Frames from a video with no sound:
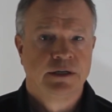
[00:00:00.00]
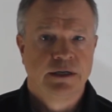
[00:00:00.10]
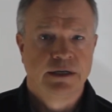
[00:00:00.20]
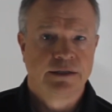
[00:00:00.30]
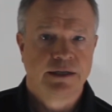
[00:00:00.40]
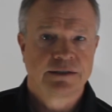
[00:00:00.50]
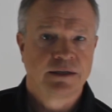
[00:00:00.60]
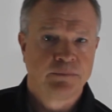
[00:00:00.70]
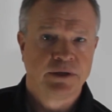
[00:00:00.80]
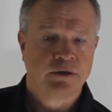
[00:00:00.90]
and that
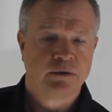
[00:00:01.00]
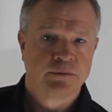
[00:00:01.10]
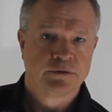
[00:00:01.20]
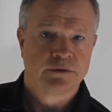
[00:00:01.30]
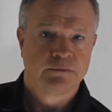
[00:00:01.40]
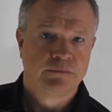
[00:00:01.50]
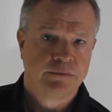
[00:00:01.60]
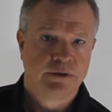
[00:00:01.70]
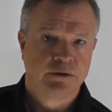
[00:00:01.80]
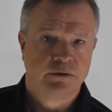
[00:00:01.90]
can be cumbersome,
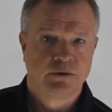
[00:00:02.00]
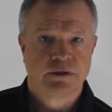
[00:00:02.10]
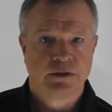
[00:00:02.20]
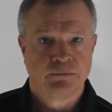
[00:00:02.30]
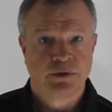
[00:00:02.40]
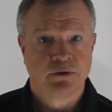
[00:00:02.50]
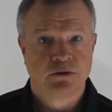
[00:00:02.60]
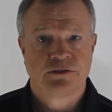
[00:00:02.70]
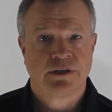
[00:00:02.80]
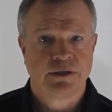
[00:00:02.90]
or it can be
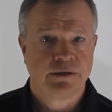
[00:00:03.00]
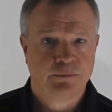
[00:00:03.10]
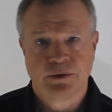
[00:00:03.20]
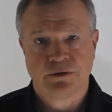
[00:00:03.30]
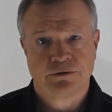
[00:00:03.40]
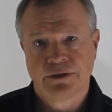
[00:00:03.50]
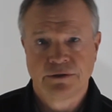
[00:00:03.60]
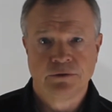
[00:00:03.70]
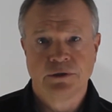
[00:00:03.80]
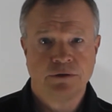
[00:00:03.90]
unsightly, because then
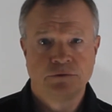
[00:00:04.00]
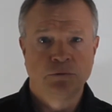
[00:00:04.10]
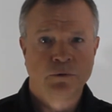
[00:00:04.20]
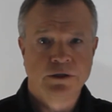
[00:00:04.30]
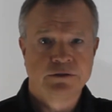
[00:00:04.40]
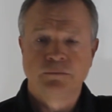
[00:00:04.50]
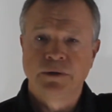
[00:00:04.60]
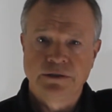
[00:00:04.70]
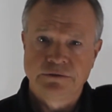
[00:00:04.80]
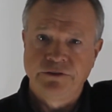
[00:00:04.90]
you have to raise a
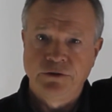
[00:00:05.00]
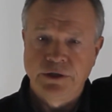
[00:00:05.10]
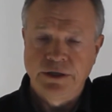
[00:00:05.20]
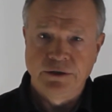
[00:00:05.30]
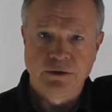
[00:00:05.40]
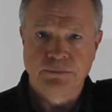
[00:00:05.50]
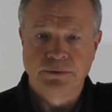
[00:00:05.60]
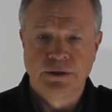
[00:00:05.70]
mast very high up.